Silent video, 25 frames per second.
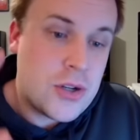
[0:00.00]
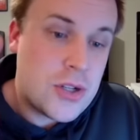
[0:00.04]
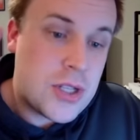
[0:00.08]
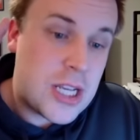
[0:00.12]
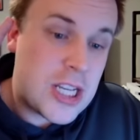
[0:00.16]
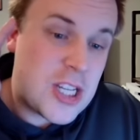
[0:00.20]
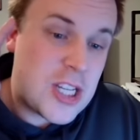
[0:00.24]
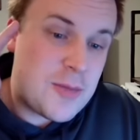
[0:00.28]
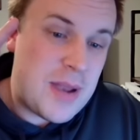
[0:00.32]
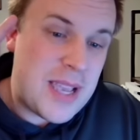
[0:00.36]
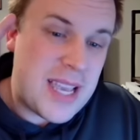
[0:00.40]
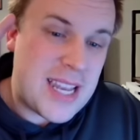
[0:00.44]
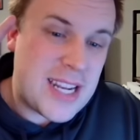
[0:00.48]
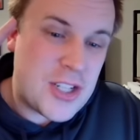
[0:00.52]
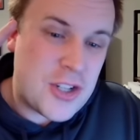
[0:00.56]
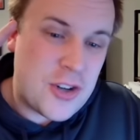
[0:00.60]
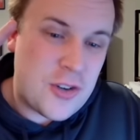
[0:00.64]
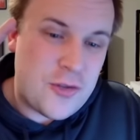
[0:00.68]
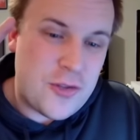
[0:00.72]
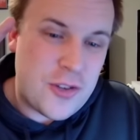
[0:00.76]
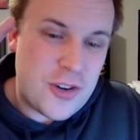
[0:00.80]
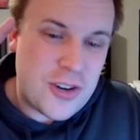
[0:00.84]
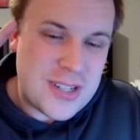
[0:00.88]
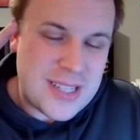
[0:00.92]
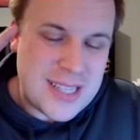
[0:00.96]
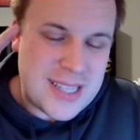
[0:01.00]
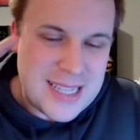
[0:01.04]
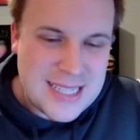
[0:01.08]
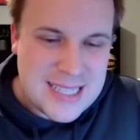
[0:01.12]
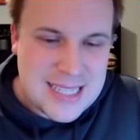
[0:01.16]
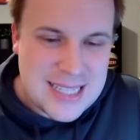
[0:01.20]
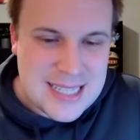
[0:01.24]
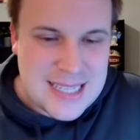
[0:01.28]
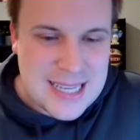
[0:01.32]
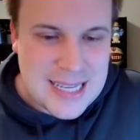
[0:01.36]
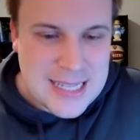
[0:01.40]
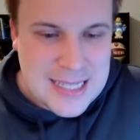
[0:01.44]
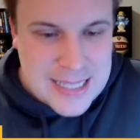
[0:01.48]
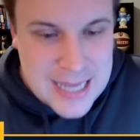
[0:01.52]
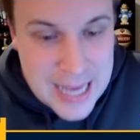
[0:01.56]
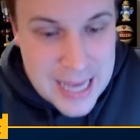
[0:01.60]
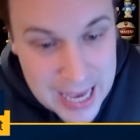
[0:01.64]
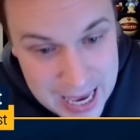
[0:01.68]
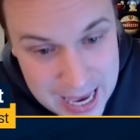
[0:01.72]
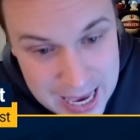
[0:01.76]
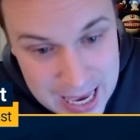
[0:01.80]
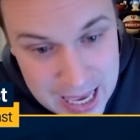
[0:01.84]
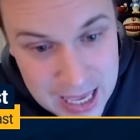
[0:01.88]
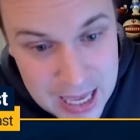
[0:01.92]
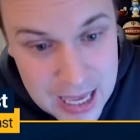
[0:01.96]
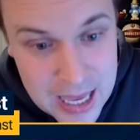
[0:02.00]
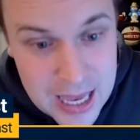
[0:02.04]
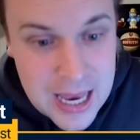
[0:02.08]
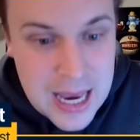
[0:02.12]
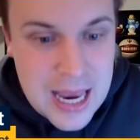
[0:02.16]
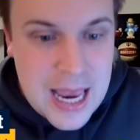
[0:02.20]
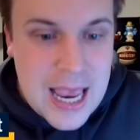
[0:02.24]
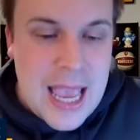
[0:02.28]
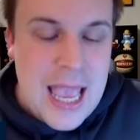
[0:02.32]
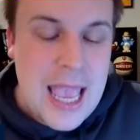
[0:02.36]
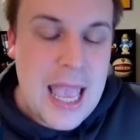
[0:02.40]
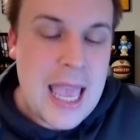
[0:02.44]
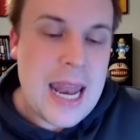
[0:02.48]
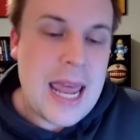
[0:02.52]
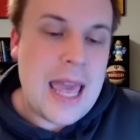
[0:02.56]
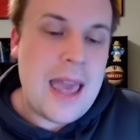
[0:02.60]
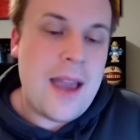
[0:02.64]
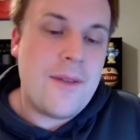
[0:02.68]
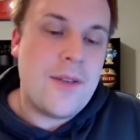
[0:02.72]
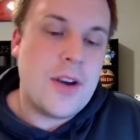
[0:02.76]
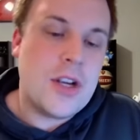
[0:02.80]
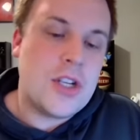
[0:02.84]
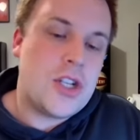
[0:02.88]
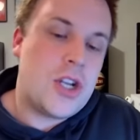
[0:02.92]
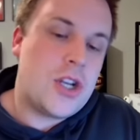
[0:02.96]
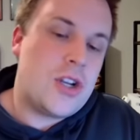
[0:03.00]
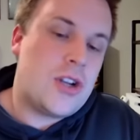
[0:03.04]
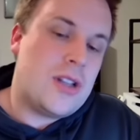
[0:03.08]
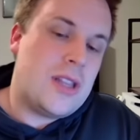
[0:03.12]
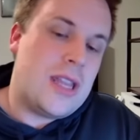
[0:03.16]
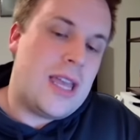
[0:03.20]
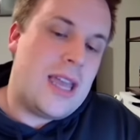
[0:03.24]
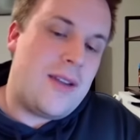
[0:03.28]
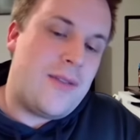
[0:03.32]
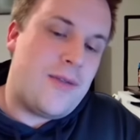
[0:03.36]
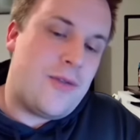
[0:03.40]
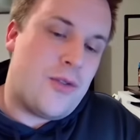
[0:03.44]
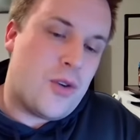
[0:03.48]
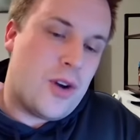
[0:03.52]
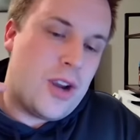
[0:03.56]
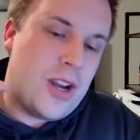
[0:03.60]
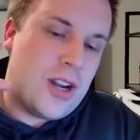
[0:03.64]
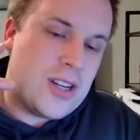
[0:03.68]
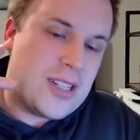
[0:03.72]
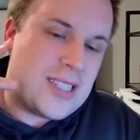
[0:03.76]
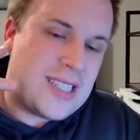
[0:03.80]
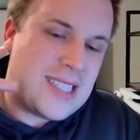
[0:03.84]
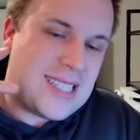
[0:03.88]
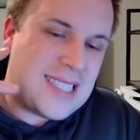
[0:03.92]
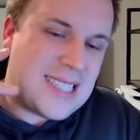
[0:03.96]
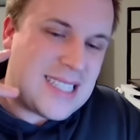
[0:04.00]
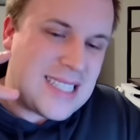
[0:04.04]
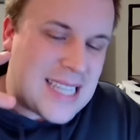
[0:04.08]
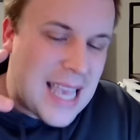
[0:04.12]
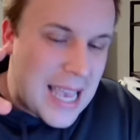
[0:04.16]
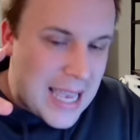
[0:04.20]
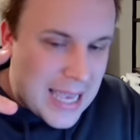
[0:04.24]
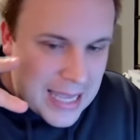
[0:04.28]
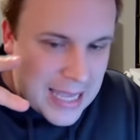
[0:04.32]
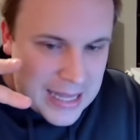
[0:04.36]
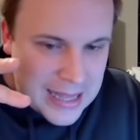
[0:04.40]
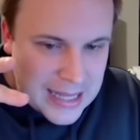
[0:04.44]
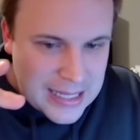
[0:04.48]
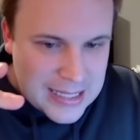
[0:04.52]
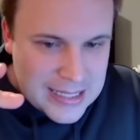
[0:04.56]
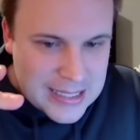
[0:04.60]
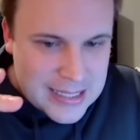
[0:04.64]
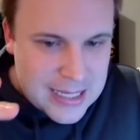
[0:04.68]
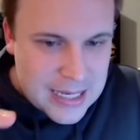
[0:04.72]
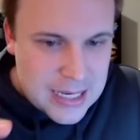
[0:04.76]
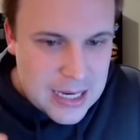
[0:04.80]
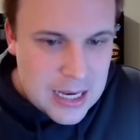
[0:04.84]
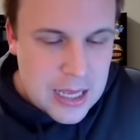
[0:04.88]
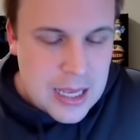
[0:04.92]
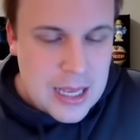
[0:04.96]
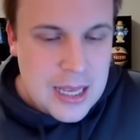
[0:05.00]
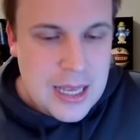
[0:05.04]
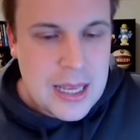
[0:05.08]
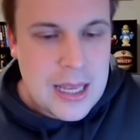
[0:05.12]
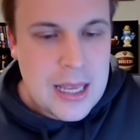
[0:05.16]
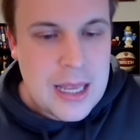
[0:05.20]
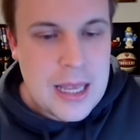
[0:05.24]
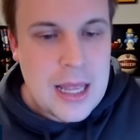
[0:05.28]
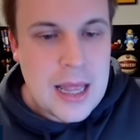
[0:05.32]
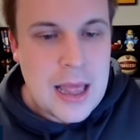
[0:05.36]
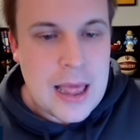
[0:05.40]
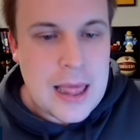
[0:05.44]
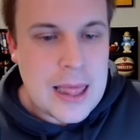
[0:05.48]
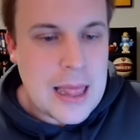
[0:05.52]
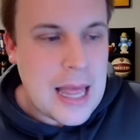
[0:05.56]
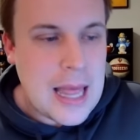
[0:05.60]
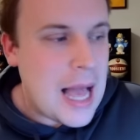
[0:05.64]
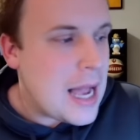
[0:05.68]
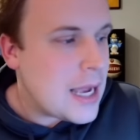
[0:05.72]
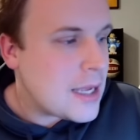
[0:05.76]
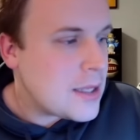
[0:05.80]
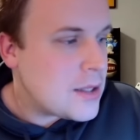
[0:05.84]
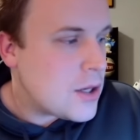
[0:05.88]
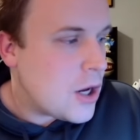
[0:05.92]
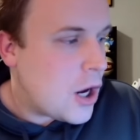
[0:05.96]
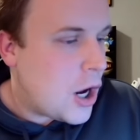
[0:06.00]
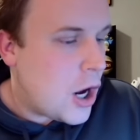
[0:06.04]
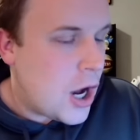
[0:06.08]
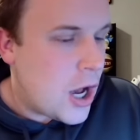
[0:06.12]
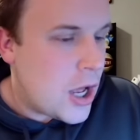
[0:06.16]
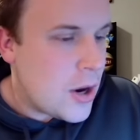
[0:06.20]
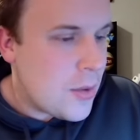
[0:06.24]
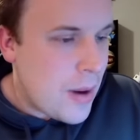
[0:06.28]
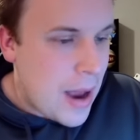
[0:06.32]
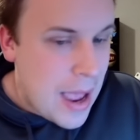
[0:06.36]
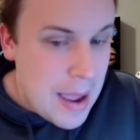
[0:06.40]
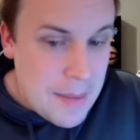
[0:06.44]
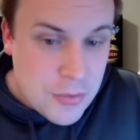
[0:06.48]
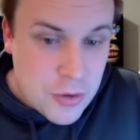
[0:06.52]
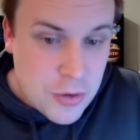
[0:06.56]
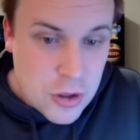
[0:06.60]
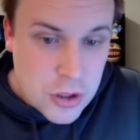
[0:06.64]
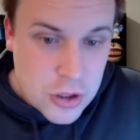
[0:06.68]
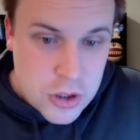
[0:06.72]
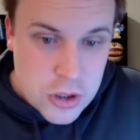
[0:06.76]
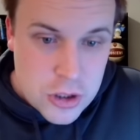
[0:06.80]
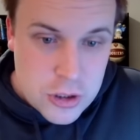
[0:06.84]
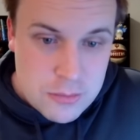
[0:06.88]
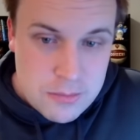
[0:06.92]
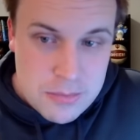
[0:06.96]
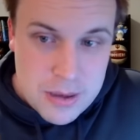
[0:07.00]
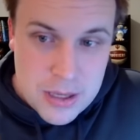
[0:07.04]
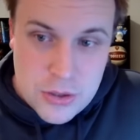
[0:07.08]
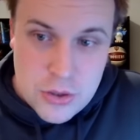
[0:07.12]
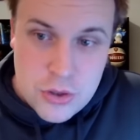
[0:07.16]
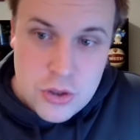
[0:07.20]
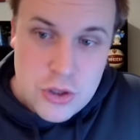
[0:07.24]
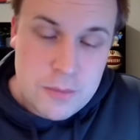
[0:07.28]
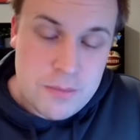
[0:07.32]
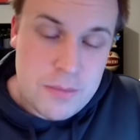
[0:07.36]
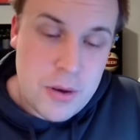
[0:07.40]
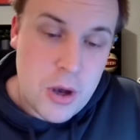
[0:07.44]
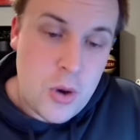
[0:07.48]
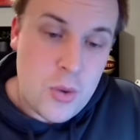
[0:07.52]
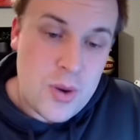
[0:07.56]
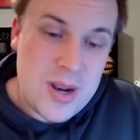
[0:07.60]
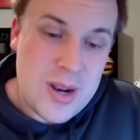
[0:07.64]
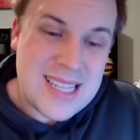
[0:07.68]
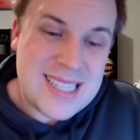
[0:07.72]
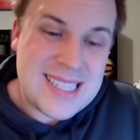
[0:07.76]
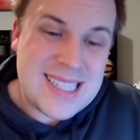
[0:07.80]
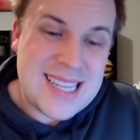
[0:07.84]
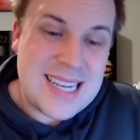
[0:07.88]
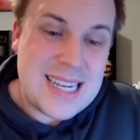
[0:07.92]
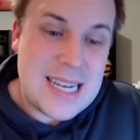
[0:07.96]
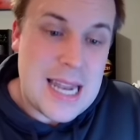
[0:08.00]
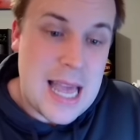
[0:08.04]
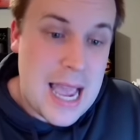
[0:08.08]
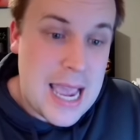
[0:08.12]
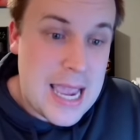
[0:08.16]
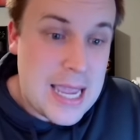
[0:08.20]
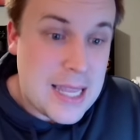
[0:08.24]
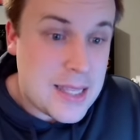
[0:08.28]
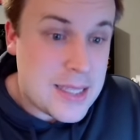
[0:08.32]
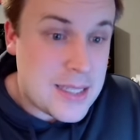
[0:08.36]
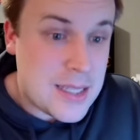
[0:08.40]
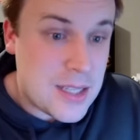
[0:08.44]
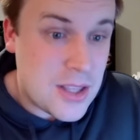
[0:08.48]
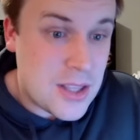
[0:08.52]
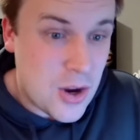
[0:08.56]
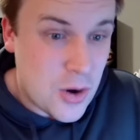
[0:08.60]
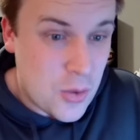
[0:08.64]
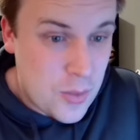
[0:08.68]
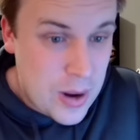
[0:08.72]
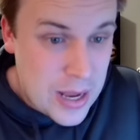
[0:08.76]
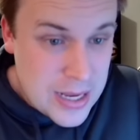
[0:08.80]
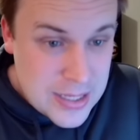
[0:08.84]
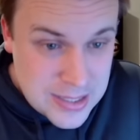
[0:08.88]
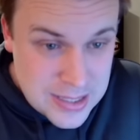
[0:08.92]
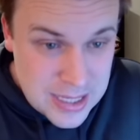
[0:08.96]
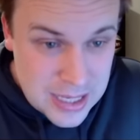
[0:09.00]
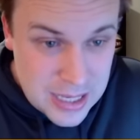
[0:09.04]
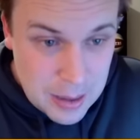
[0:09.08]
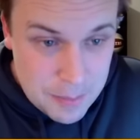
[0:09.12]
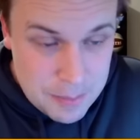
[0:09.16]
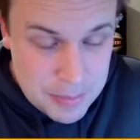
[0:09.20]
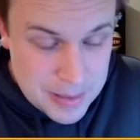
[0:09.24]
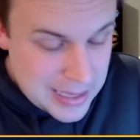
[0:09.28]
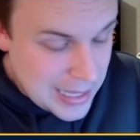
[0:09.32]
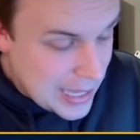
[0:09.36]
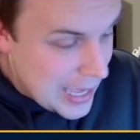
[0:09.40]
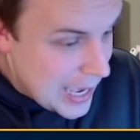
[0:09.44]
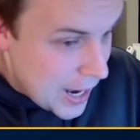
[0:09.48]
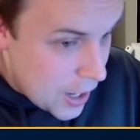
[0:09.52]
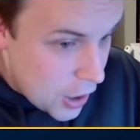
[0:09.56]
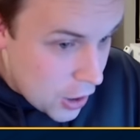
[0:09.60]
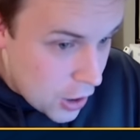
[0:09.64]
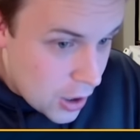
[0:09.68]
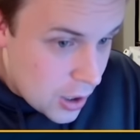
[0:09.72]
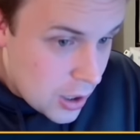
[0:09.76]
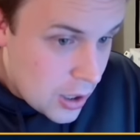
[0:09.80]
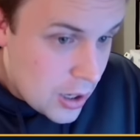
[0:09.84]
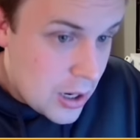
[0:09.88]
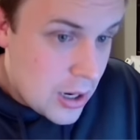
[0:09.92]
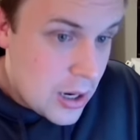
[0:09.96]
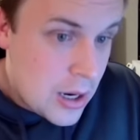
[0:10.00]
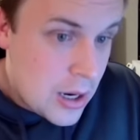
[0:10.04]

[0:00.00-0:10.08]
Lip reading: Thanks for making us your first listen today and every single day for your second listen. Locked On Raptors. Pacers opponent tonight. They're resting a player.